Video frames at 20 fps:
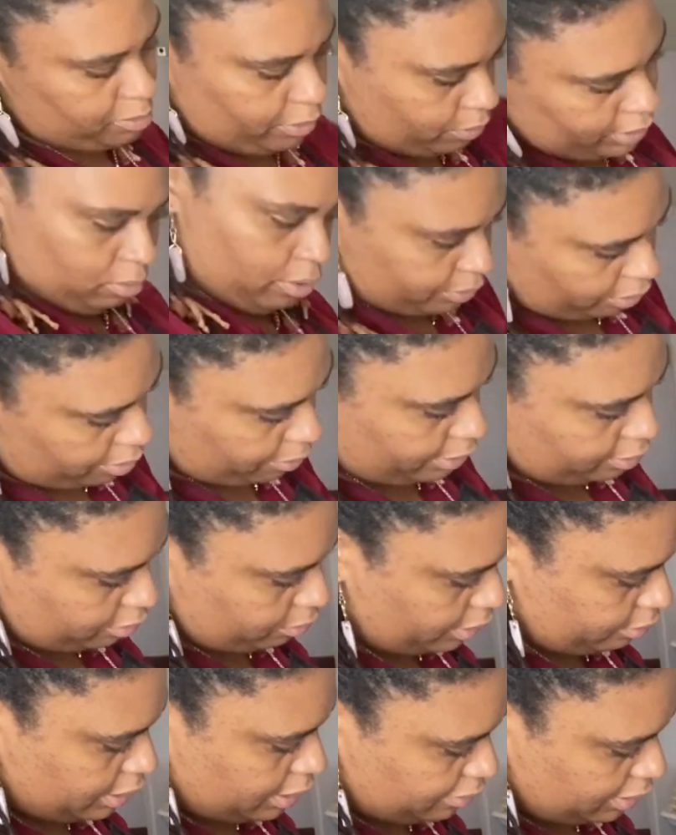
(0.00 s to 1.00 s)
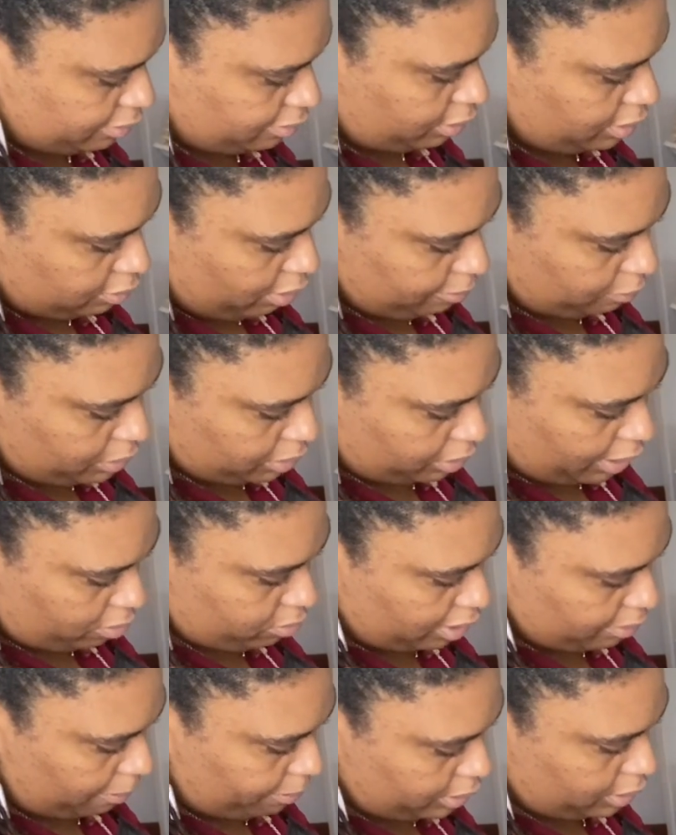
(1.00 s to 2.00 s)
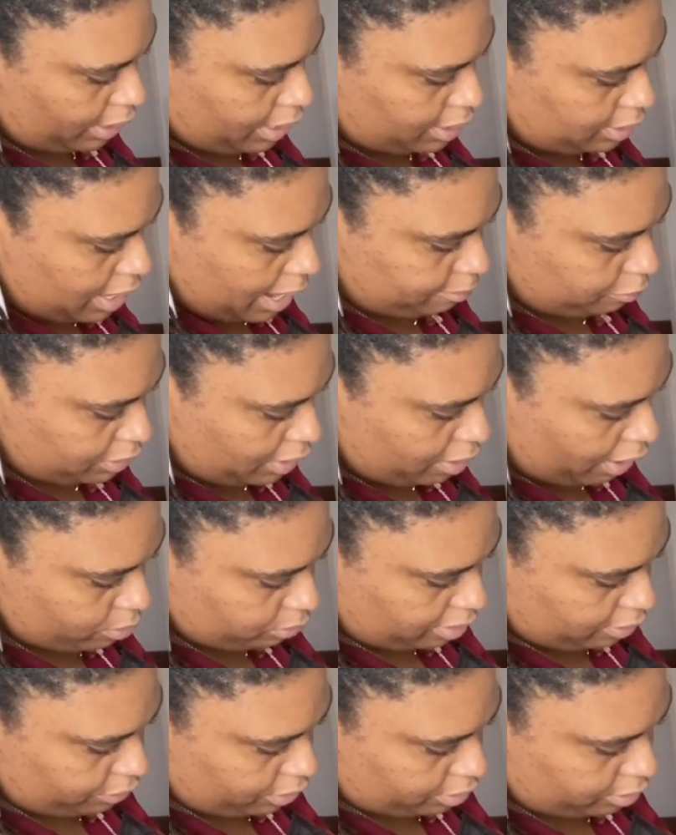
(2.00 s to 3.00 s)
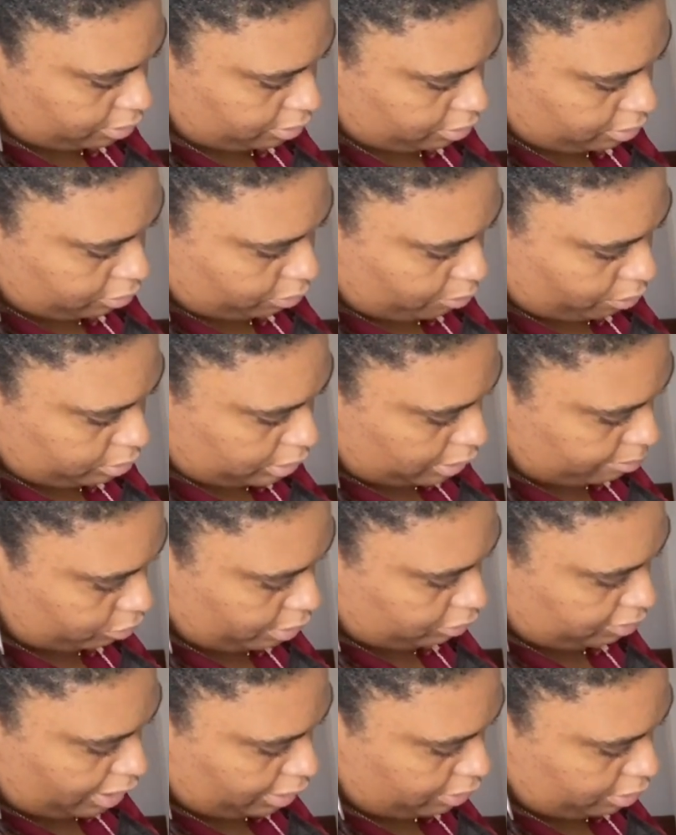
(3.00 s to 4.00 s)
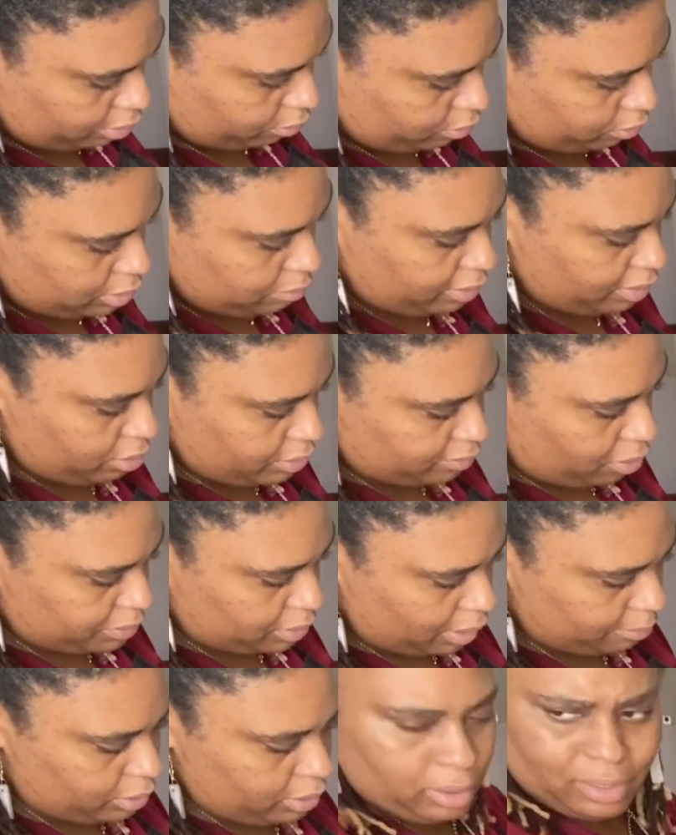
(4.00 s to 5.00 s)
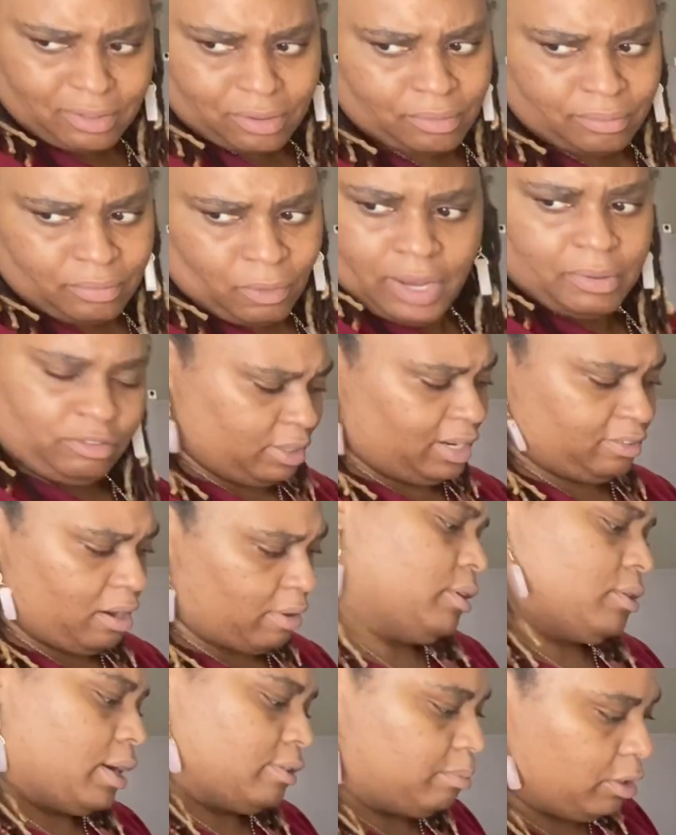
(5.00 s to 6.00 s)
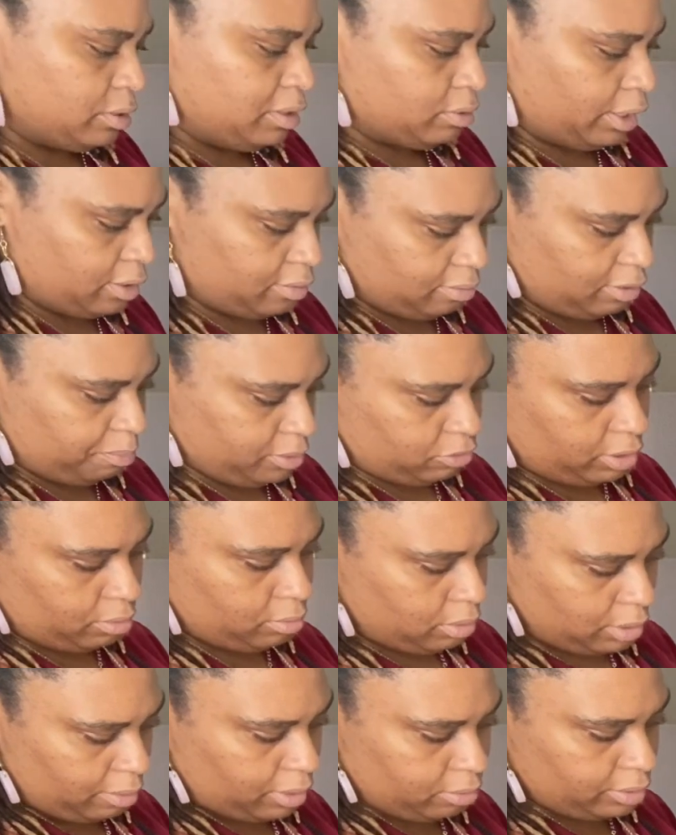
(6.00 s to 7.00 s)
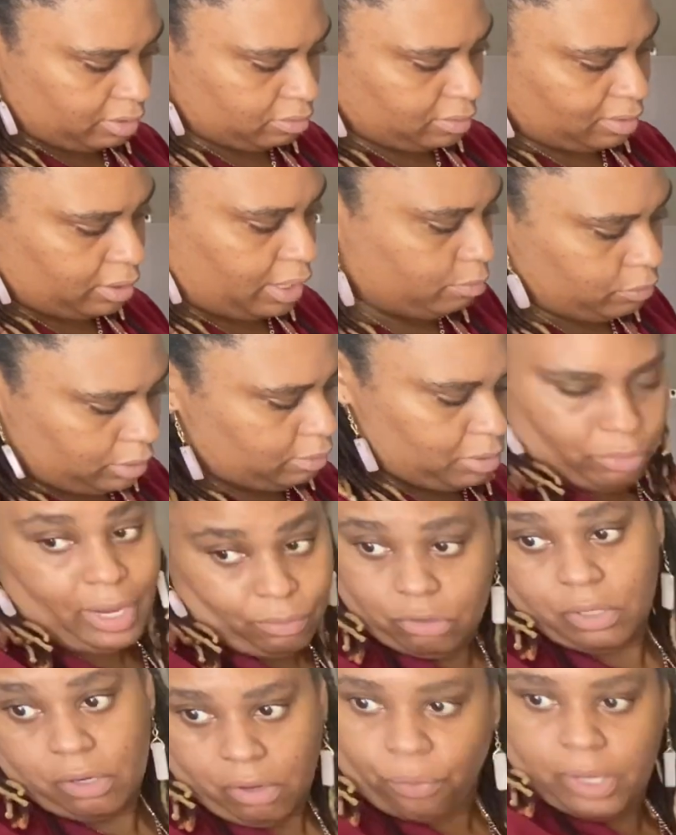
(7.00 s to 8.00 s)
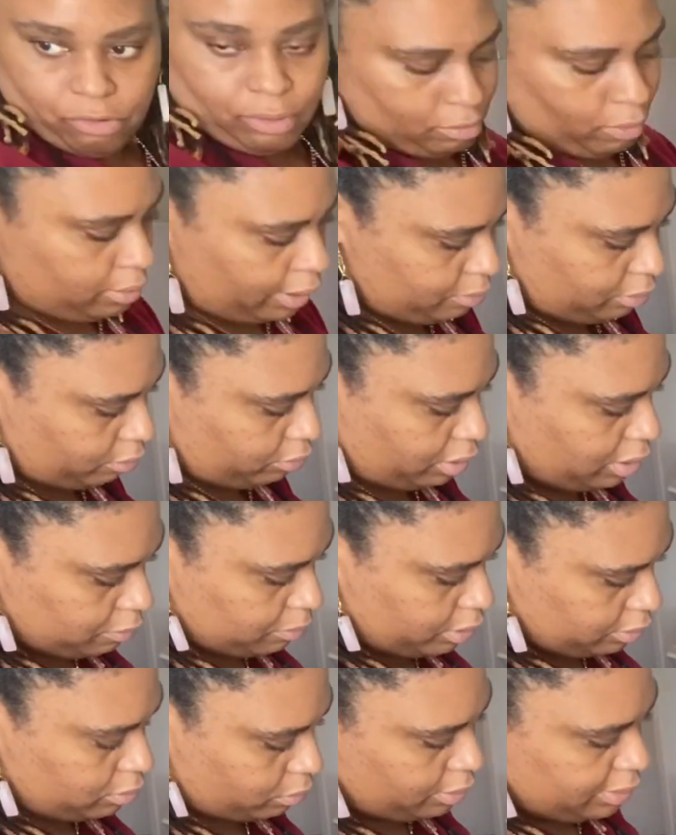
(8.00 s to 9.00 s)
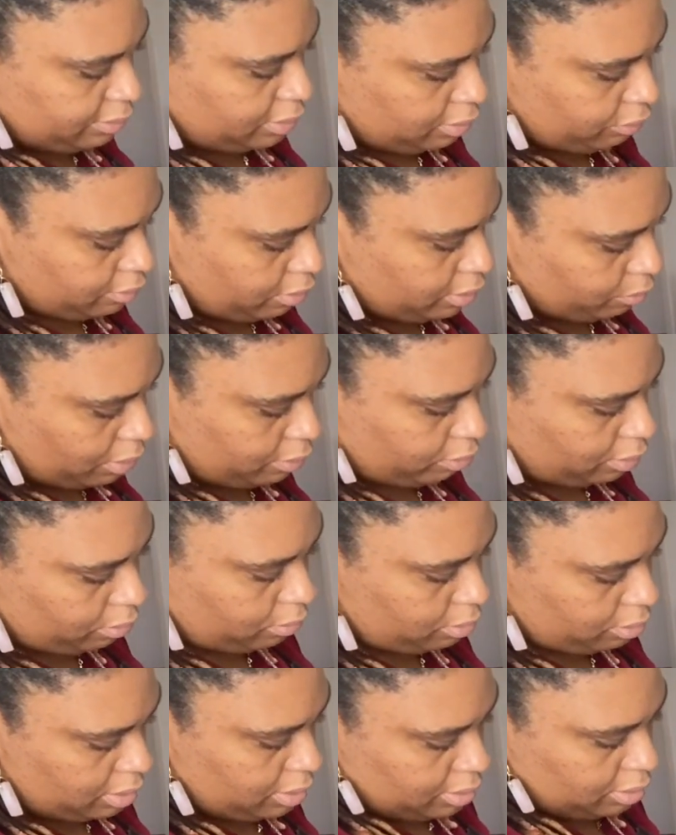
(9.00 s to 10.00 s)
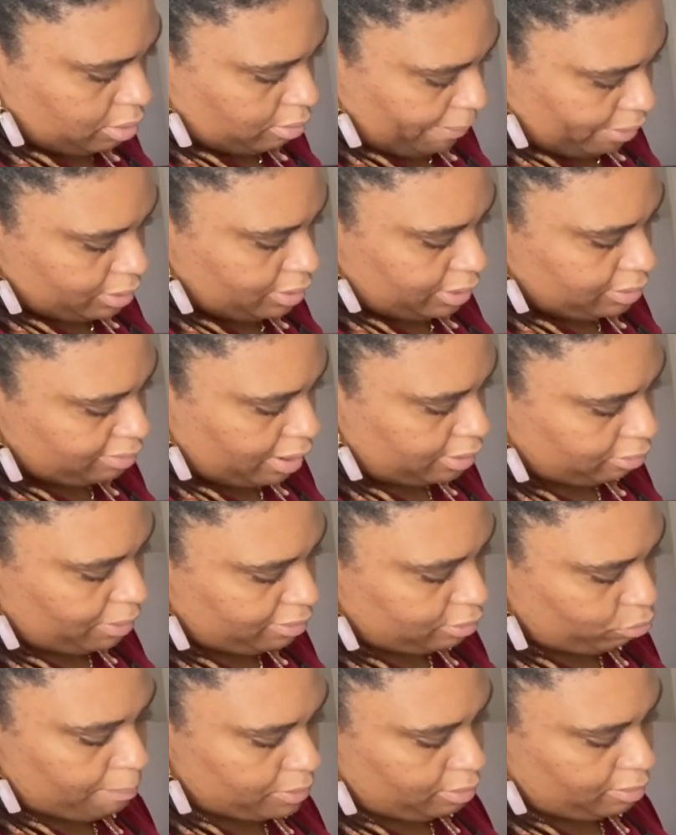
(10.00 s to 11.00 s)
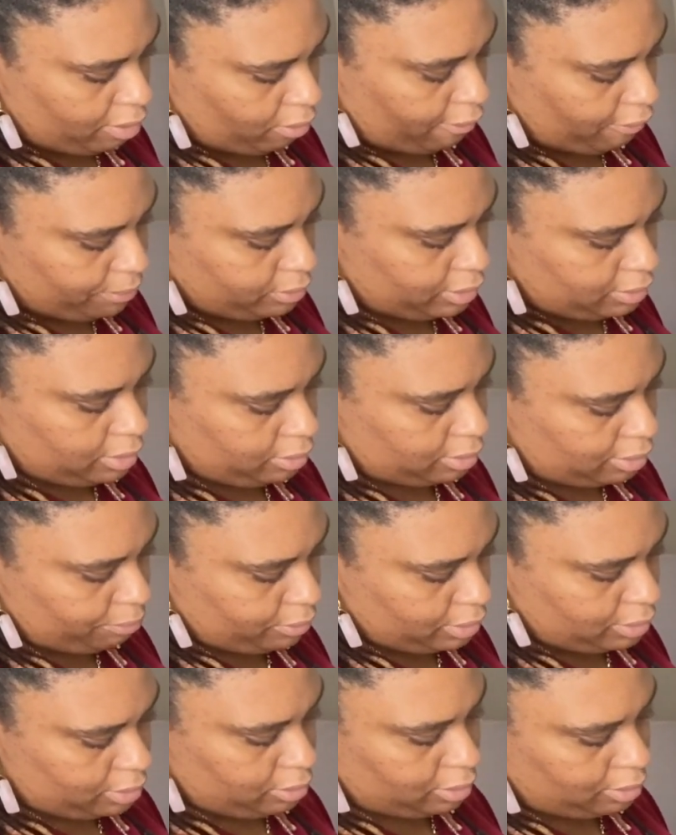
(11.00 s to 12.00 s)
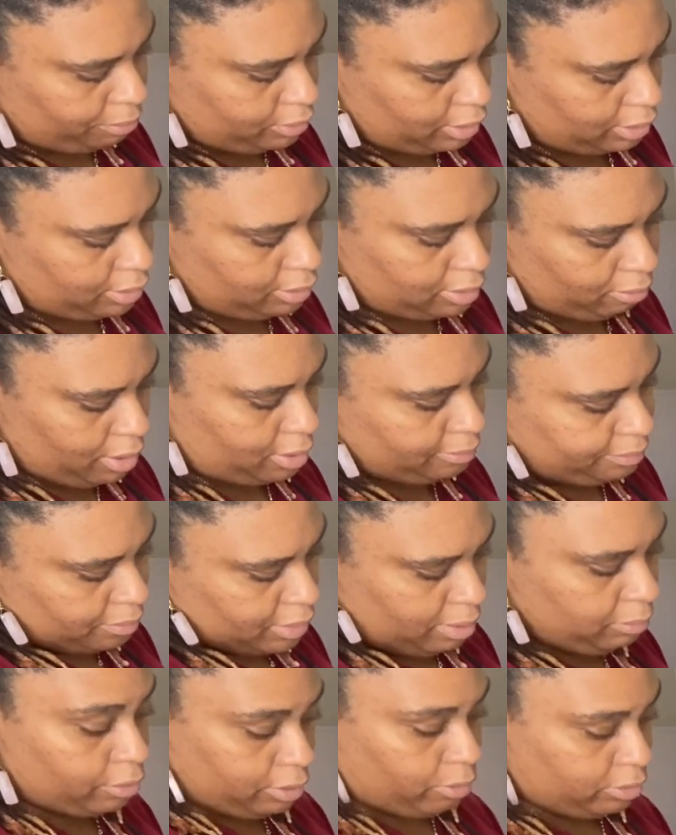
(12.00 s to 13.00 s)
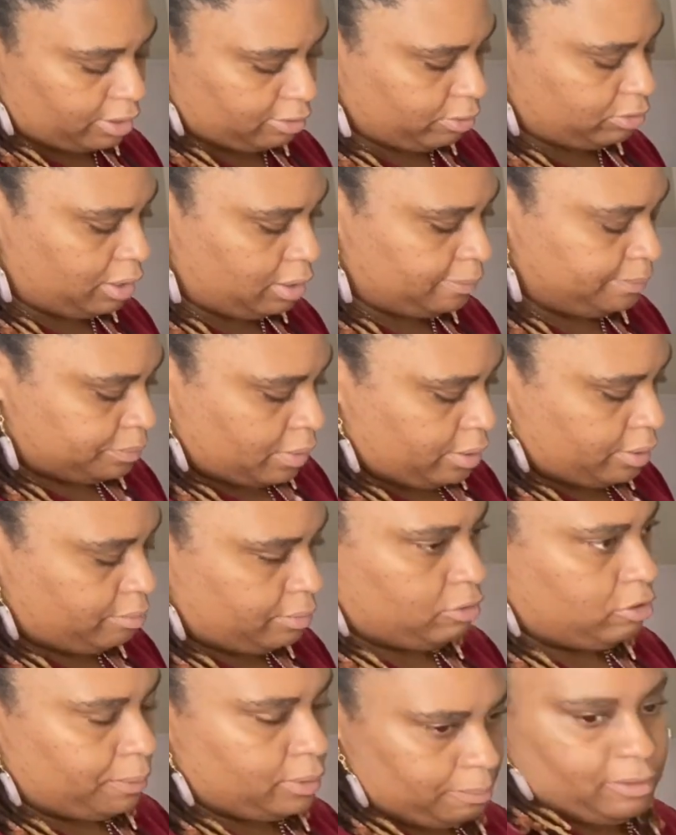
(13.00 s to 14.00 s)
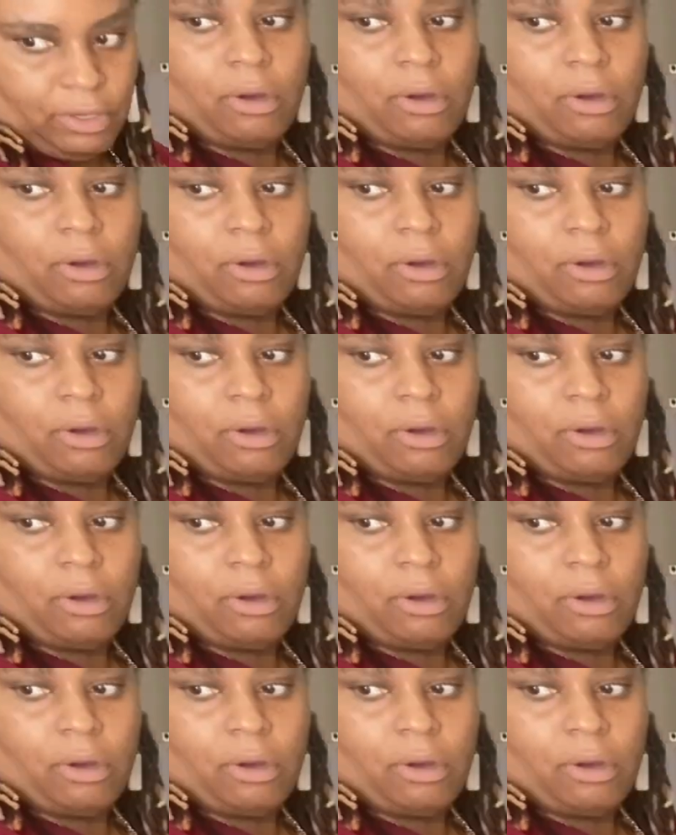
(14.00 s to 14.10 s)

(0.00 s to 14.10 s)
Not just to maintain them at the root or make them nice and neat at the root, but I also wanted them to be nice and neat the whole way down. So if I touched your lock, I want people to be able to tell I touched your lock.